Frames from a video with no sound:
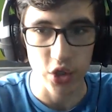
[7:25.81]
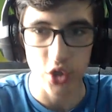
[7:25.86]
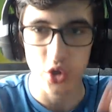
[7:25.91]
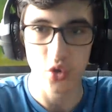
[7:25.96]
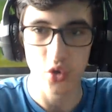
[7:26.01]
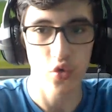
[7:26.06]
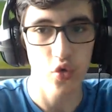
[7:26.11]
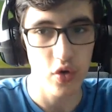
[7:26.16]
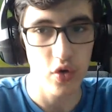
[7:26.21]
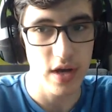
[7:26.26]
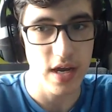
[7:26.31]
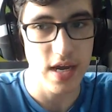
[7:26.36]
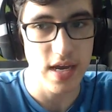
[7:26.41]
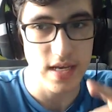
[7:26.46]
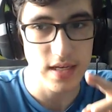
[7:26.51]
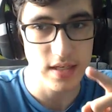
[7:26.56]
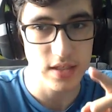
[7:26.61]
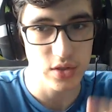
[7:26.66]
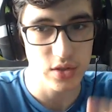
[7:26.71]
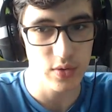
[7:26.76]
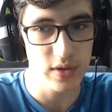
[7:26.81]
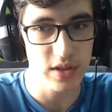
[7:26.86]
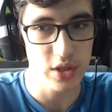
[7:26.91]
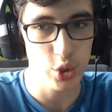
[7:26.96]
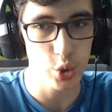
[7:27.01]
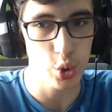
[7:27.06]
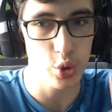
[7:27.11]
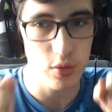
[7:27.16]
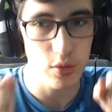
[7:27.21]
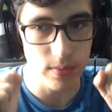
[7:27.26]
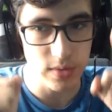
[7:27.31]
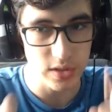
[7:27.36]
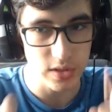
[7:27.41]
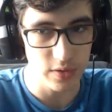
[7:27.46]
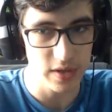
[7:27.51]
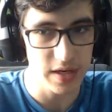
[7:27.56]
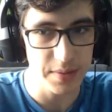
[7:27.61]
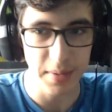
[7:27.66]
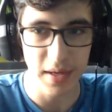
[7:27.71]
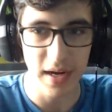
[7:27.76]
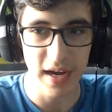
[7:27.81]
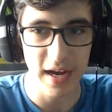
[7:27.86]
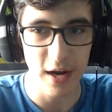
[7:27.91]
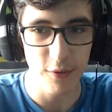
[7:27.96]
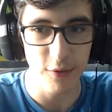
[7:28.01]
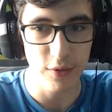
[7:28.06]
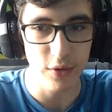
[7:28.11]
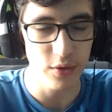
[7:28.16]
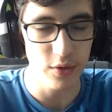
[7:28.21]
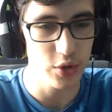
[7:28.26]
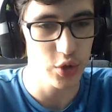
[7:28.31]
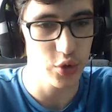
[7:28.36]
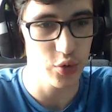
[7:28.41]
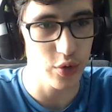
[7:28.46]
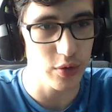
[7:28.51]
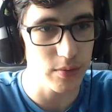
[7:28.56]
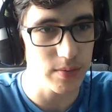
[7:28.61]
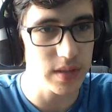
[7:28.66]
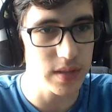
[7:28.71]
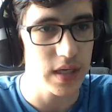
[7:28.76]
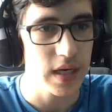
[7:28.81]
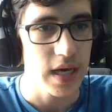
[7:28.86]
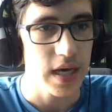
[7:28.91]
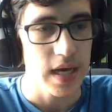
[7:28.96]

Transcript: Troy is doing the shrooms, so keep an eye out for those shrooms.